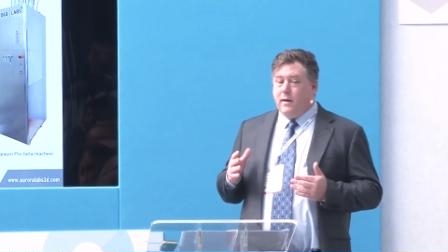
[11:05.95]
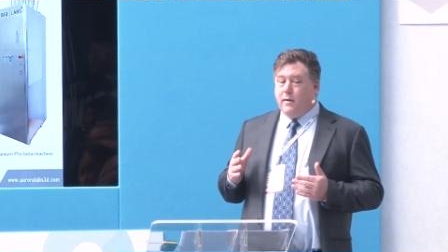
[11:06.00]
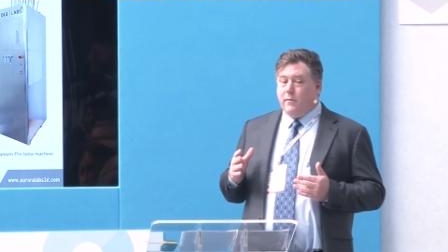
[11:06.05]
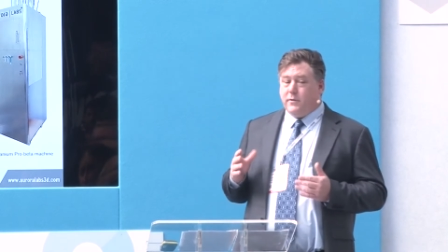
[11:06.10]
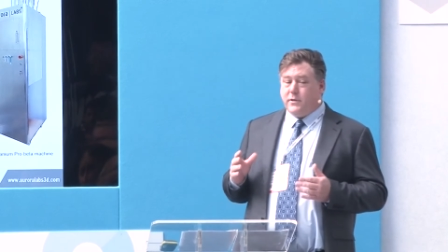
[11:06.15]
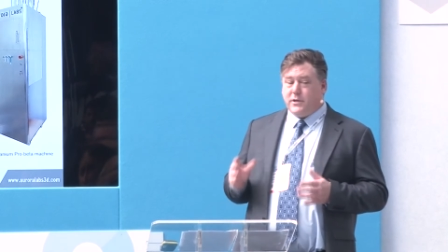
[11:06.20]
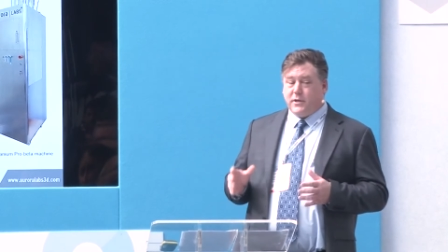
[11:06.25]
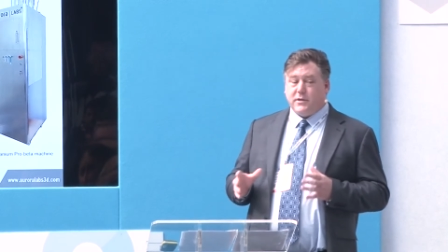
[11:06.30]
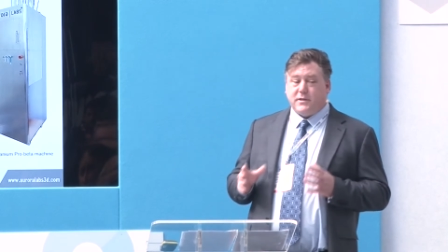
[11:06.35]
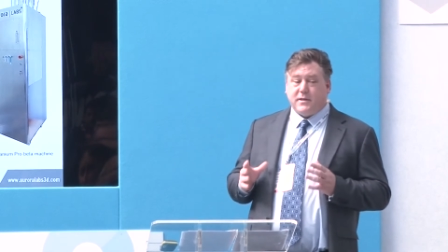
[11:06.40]

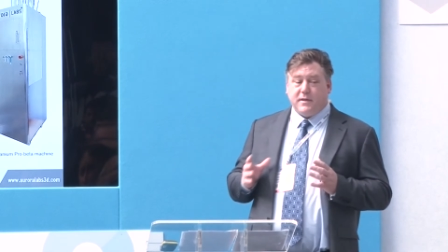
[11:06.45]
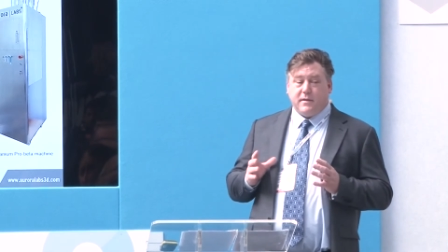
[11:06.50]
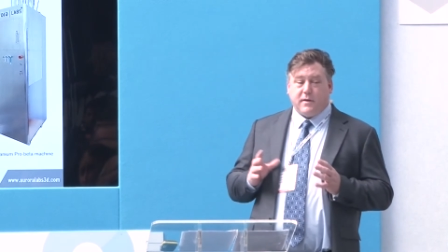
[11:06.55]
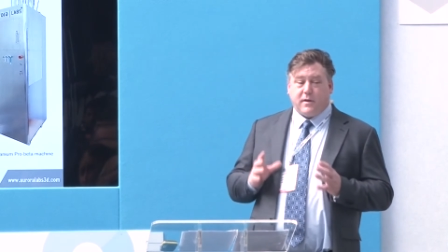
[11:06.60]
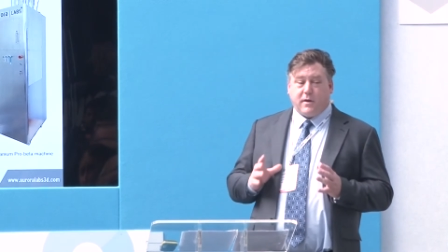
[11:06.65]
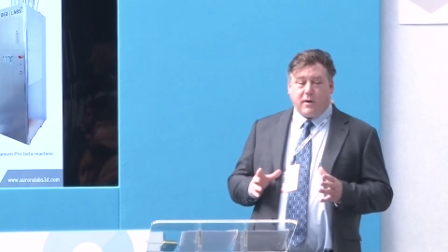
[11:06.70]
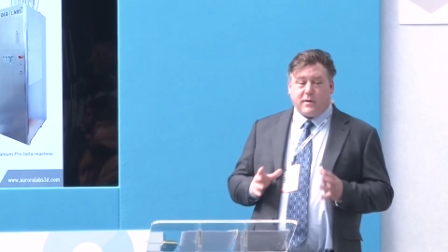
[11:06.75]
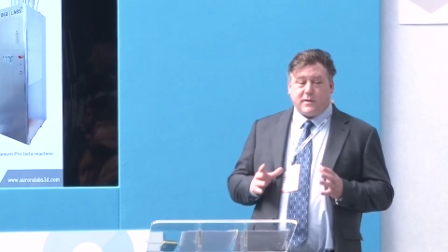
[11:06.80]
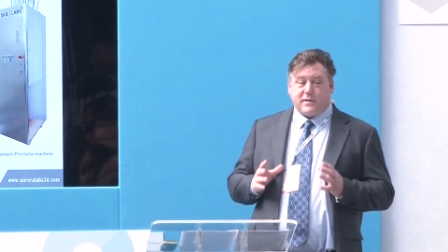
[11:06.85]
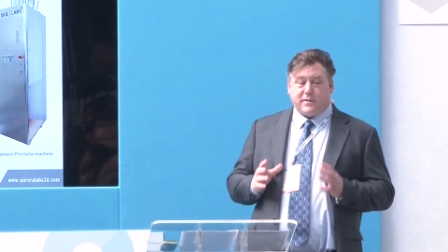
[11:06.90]
reducing the
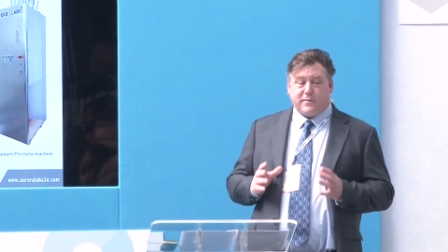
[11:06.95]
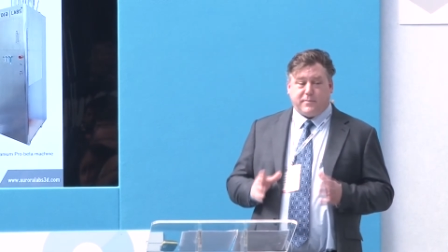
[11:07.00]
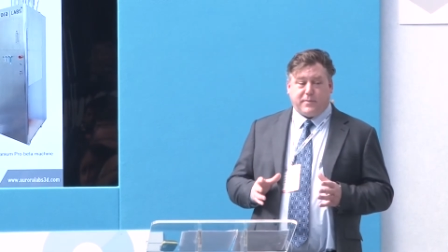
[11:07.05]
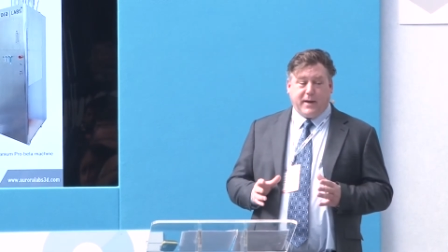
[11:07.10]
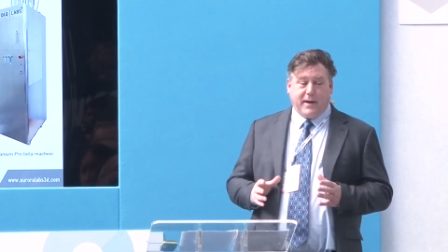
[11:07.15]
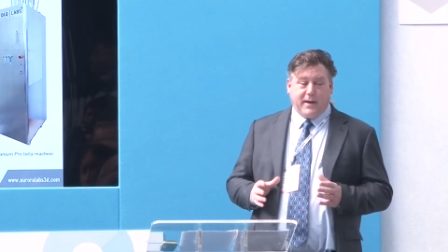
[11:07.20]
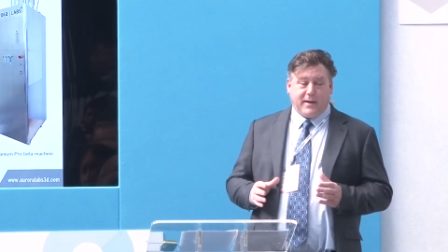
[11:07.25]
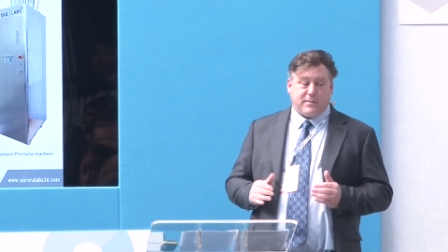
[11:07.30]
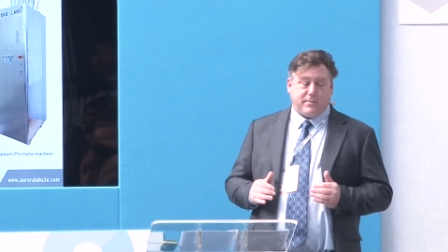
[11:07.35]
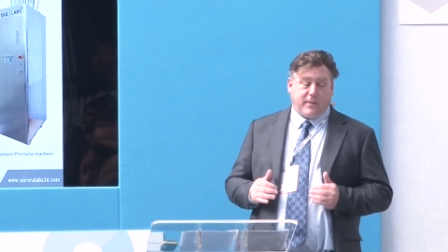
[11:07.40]
cost of
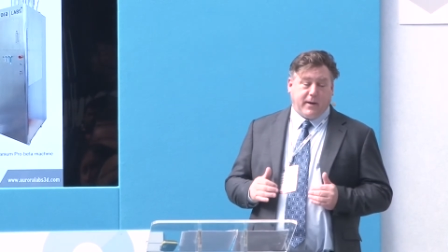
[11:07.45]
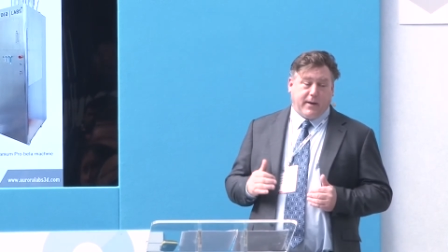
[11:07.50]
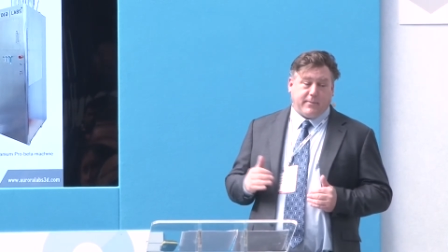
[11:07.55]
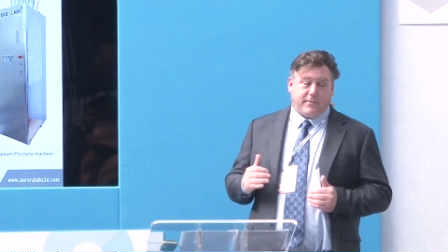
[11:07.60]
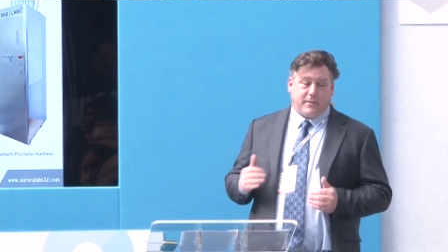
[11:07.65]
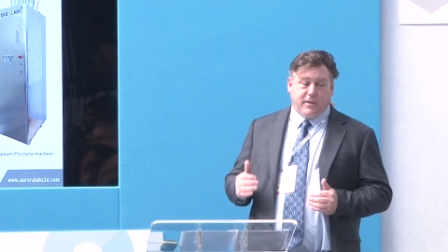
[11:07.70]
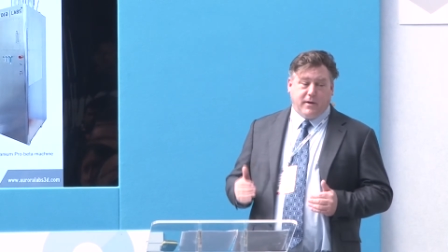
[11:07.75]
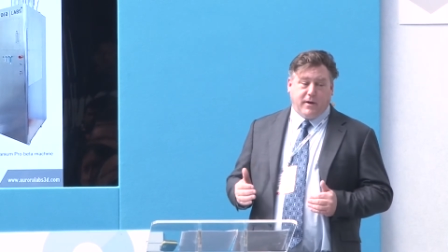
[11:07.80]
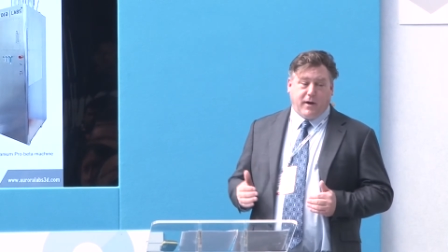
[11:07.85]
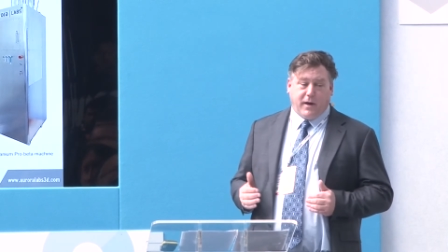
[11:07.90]
parts by up
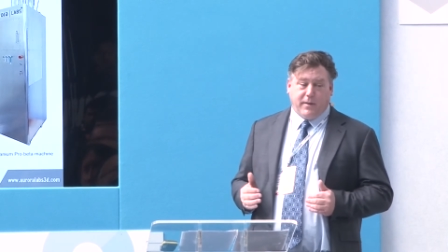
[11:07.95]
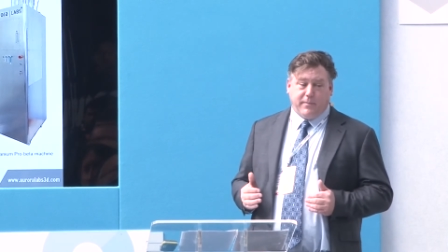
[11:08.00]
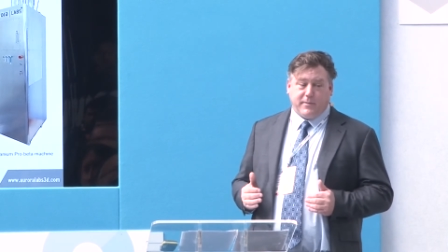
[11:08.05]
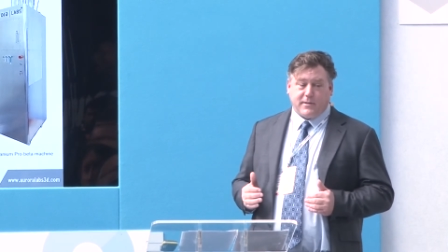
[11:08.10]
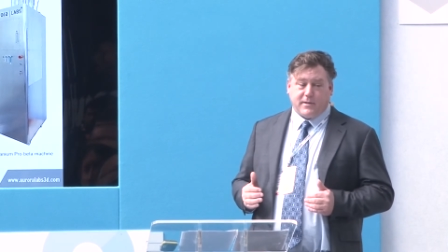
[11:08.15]
to 90%.